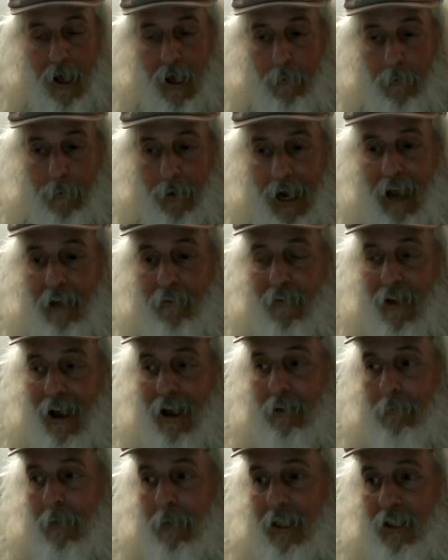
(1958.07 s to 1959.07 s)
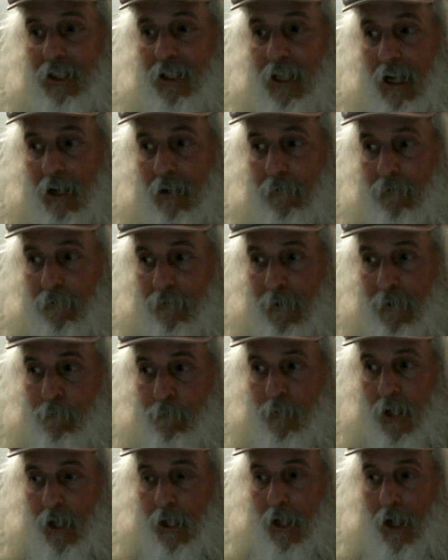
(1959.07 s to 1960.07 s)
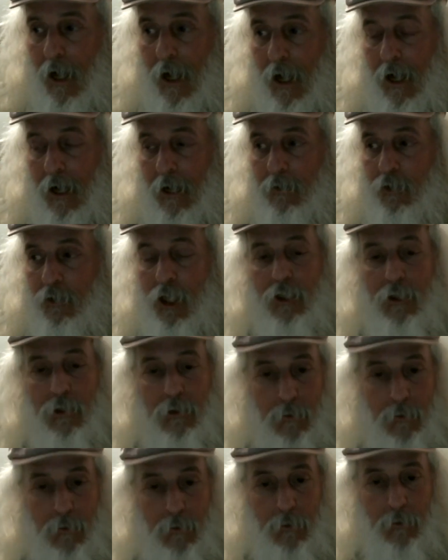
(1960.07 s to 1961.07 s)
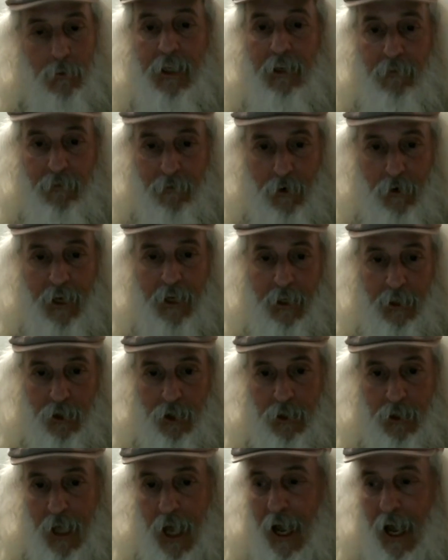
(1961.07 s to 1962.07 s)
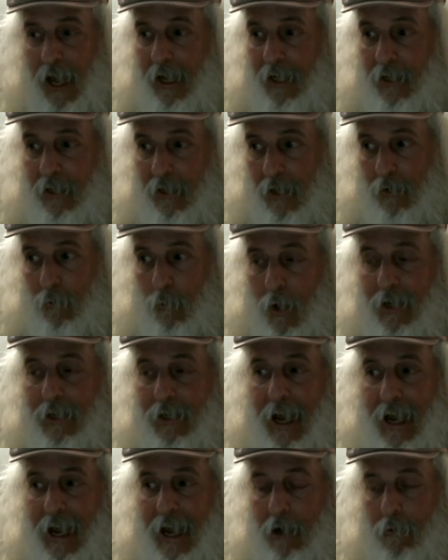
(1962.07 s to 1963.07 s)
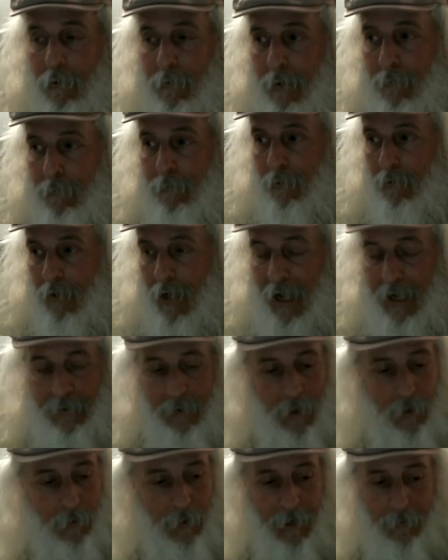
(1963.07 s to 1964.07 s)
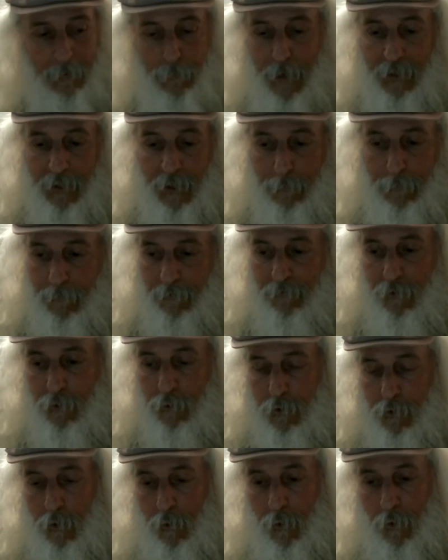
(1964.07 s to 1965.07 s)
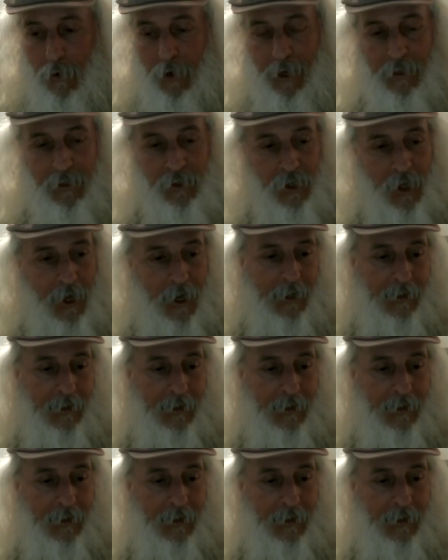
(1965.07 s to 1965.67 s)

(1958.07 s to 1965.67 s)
But I found myself uh, just really freakish. Like uh, one day I remember I'd already picked up a few coins.